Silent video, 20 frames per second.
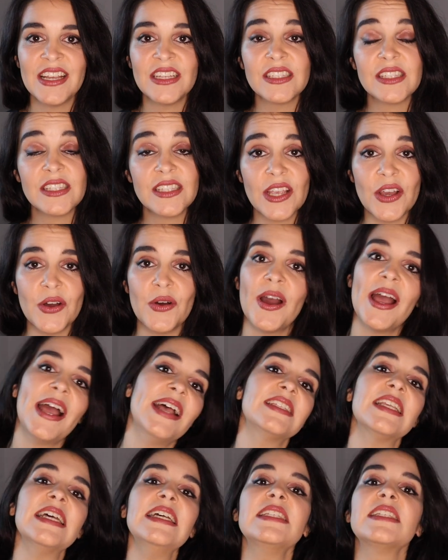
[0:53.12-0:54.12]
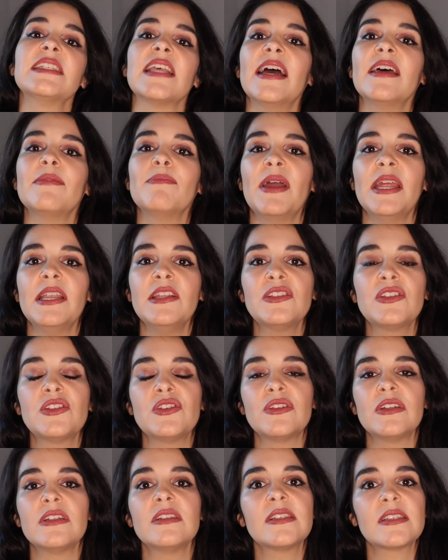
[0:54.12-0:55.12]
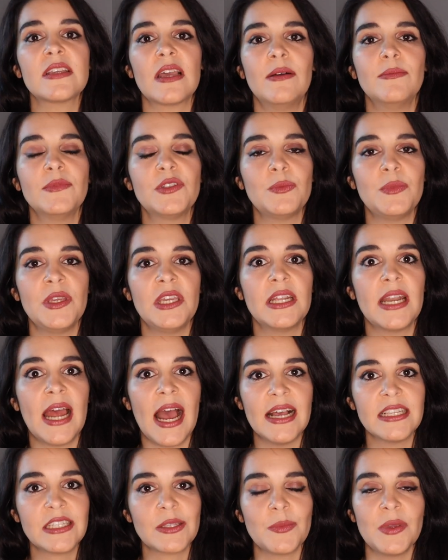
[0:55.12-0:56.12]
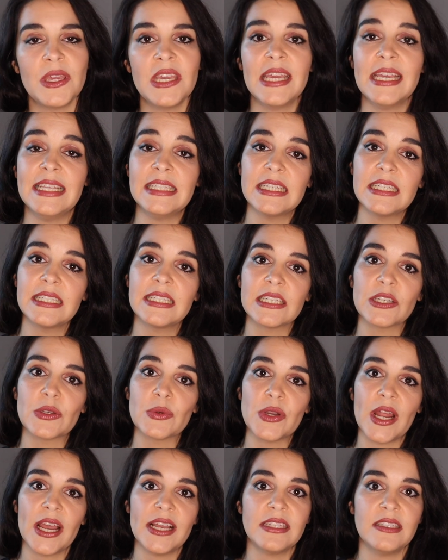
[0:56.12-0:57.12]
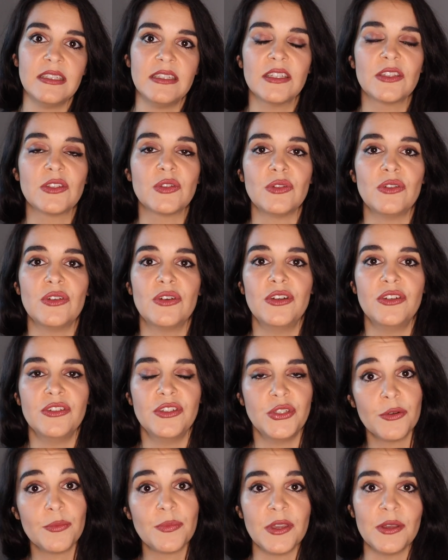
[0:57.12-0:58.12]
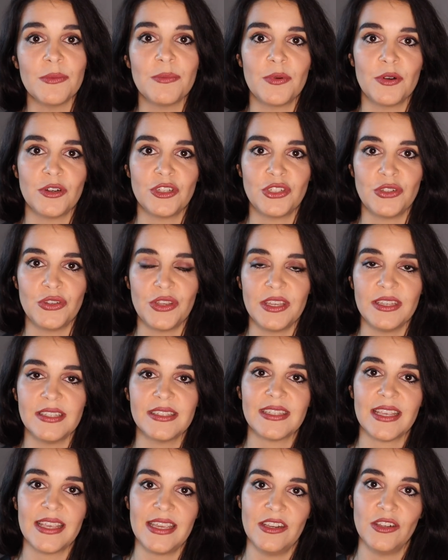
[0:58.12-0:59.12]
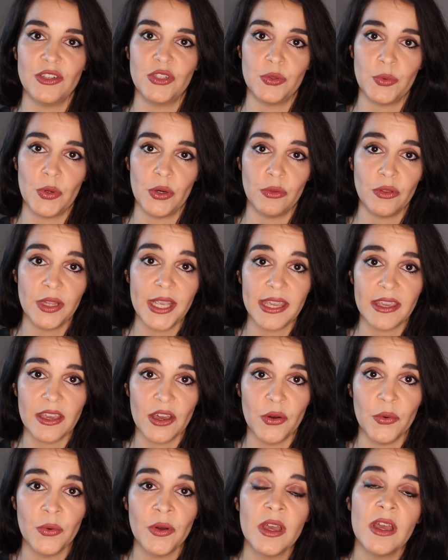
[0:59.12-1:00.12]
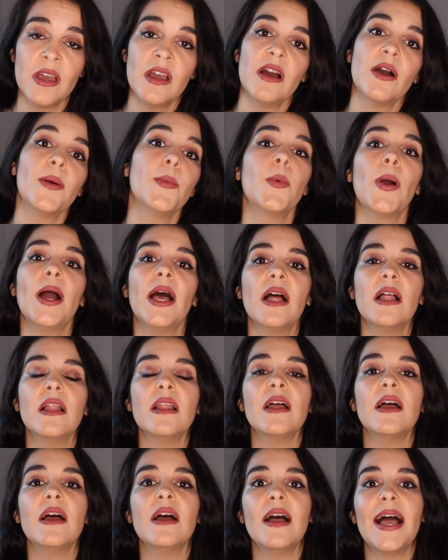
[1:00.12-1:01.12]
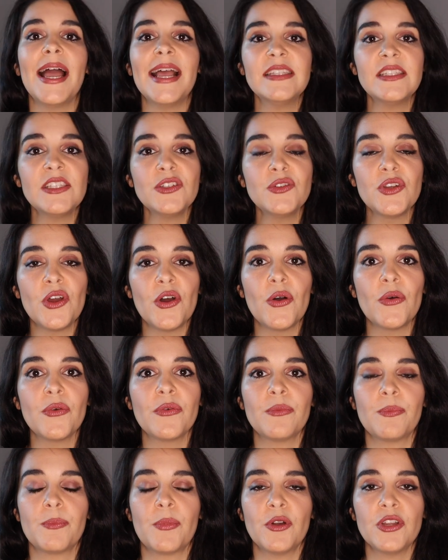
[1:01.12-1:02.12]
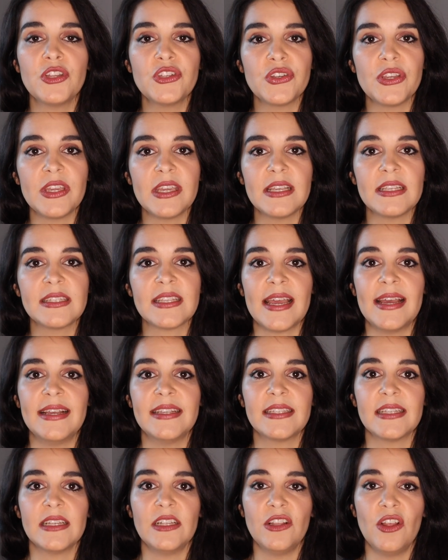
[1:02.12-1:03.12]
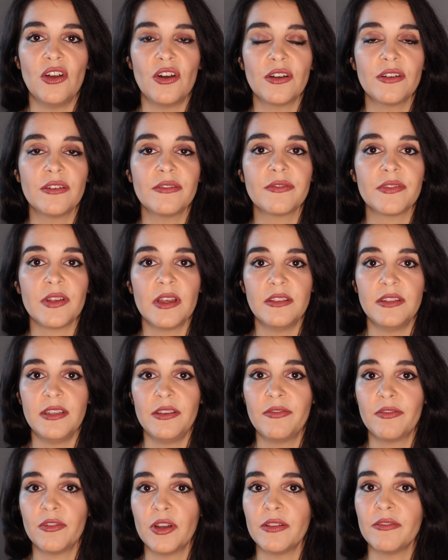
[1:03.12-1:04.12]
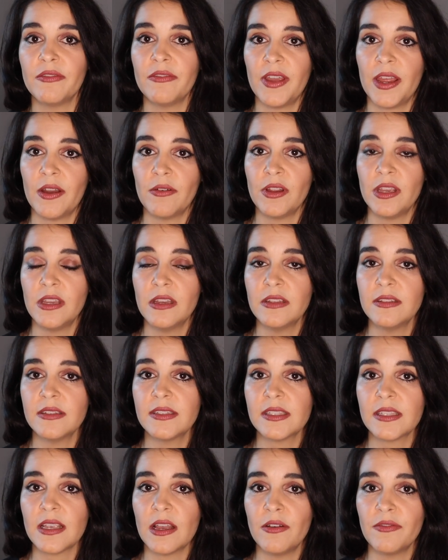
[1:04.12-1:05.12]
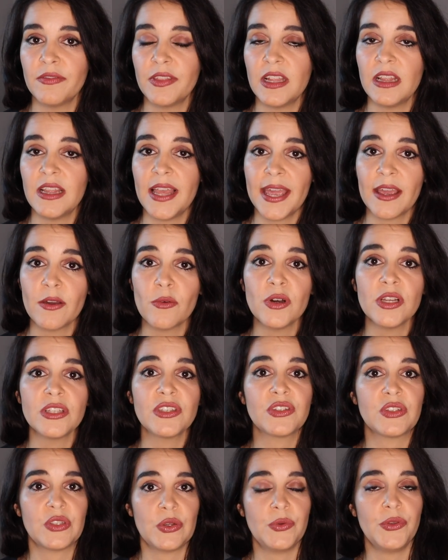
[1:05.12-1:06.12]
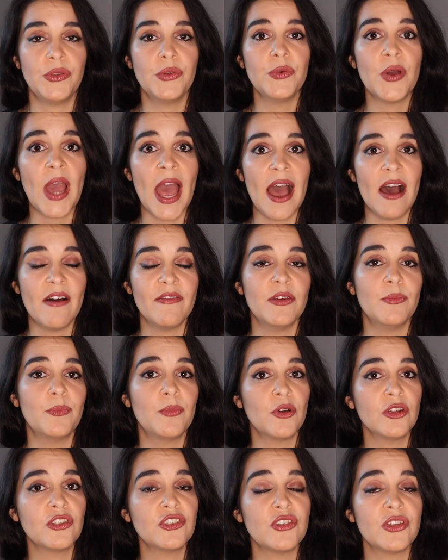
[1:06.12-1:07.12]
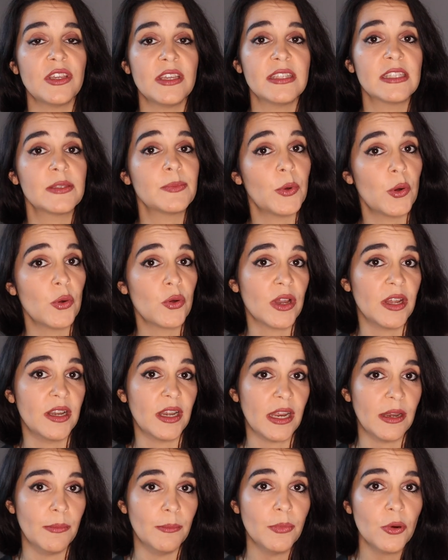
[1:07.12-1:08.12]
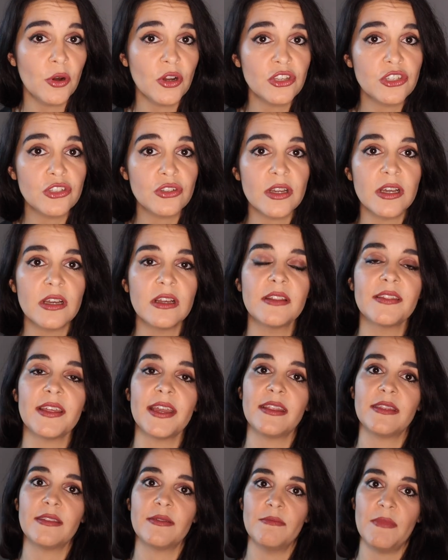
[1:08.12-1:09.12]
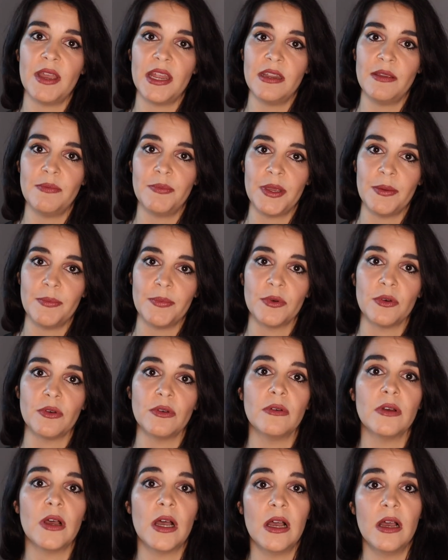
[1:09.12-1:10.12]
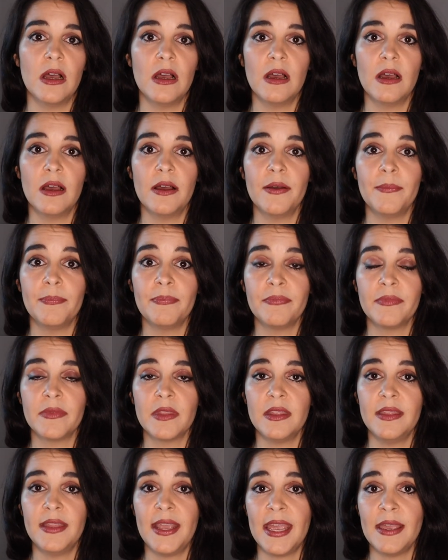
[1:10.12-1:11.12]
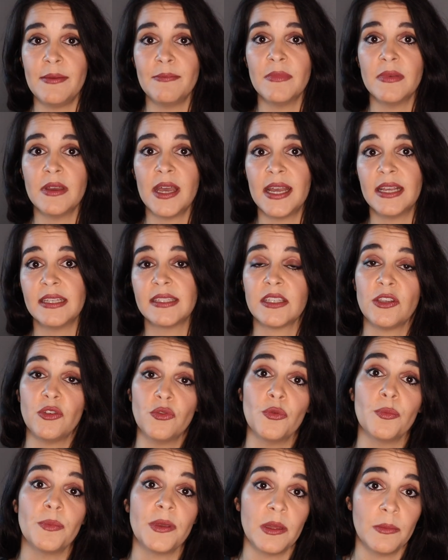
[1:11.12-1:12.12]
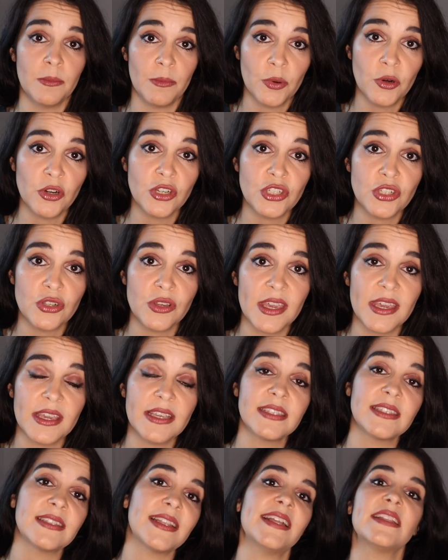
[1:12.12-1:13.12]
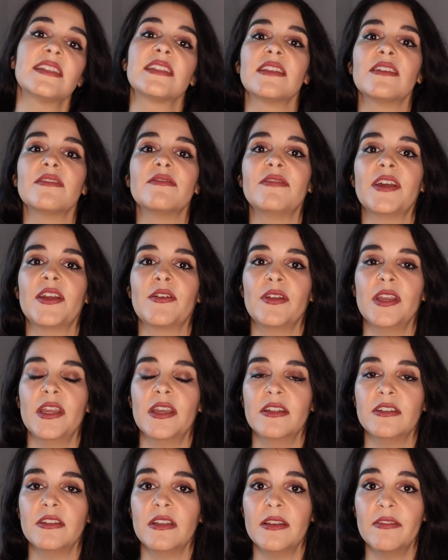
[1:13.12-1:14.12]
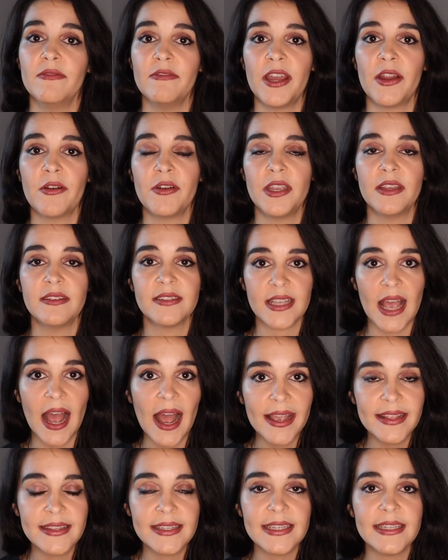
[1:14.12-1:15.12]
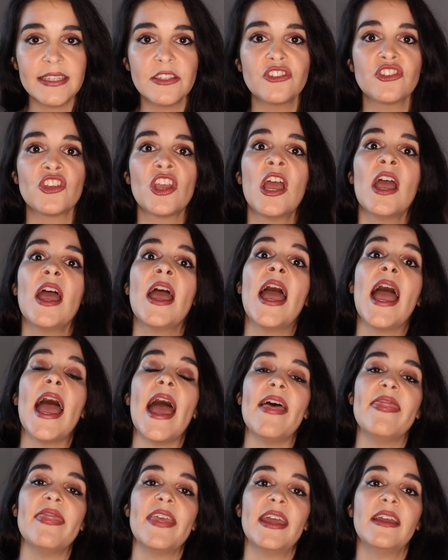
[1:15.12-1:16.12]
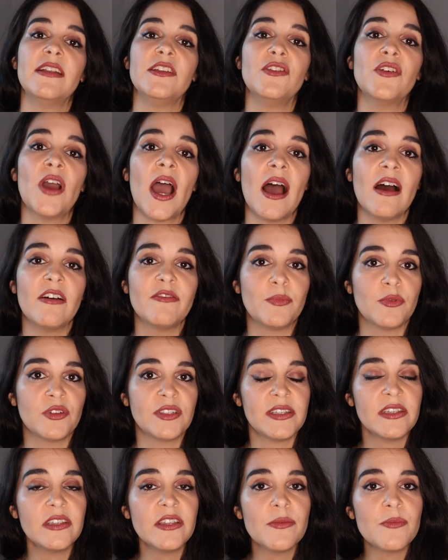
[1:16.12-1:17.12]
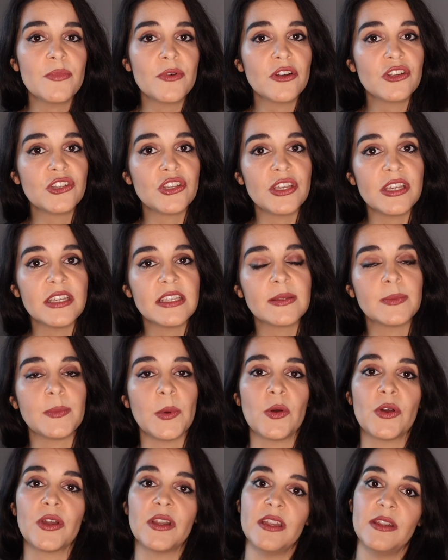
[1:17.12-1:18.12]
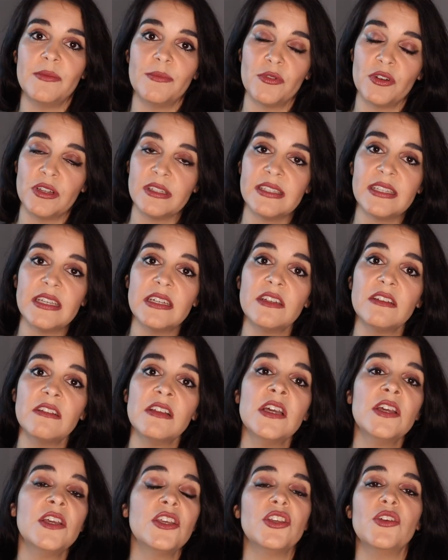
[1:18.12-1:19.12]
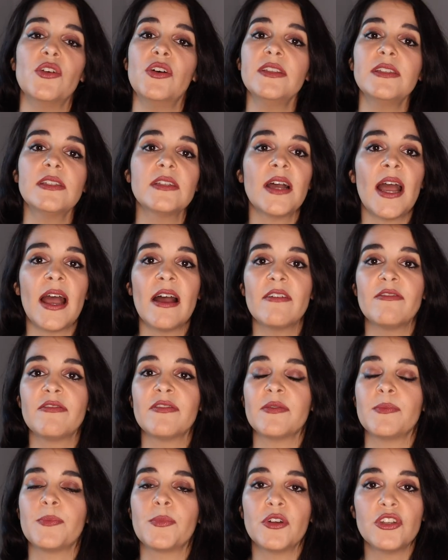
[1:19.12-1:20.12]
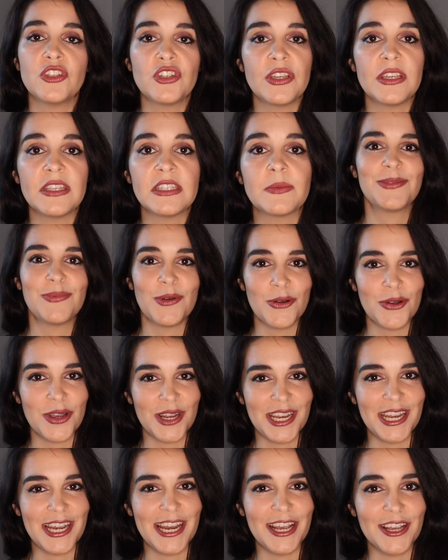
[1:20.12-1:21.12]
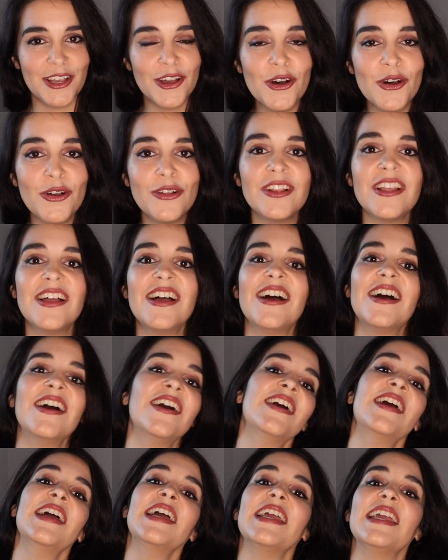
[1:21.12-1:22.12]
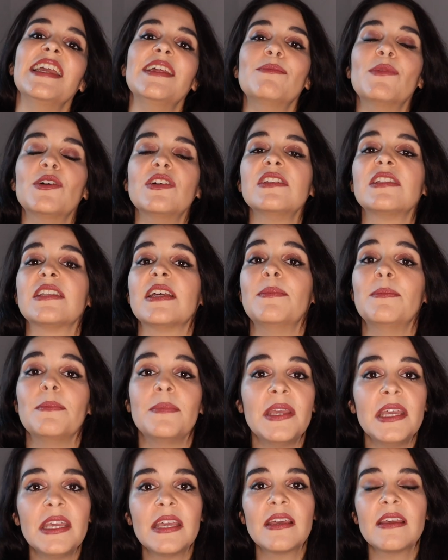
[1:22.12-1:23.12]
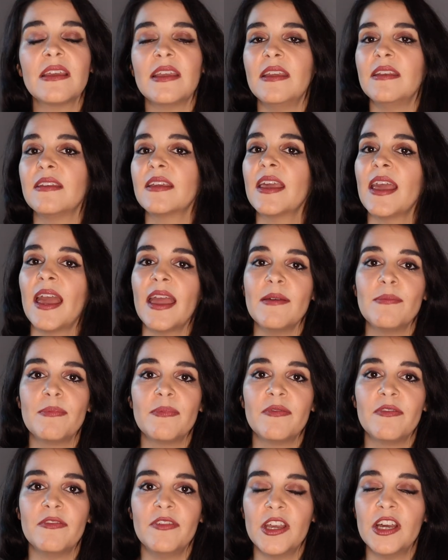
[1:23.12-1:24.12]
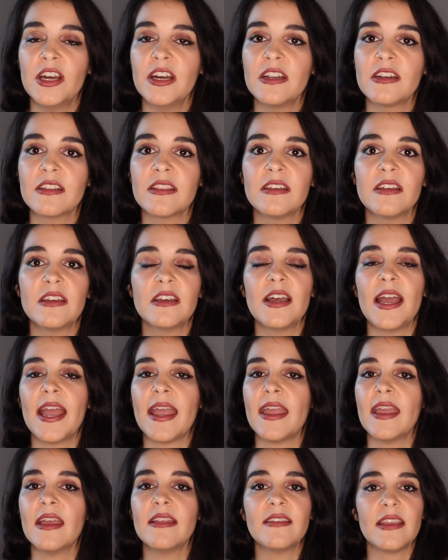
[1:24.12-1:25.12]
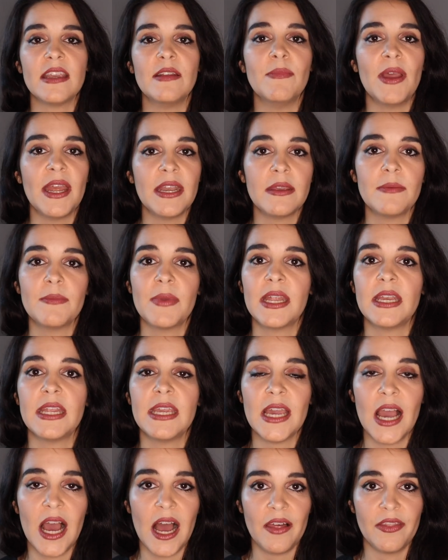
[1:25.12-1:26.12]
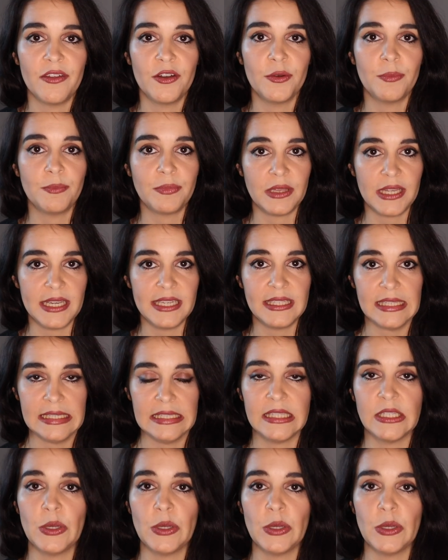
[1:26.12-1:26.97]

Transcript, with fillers: So, as I said, many students come to me and ask me, is it a good idea to learn European Portuguese in Duolingo? Well, as know, Portuguese has a lot of uh, different variants of the language. So you have the Portuguese spoken in Portugal that many people um, name as European Portuguese. That's the variant variant I teach. And then you have Brazilian Portuguese spoken in Brazil. You also have Portuguese spoken in Angola, in Mozambique, in Cape Verde, and in many, many other places.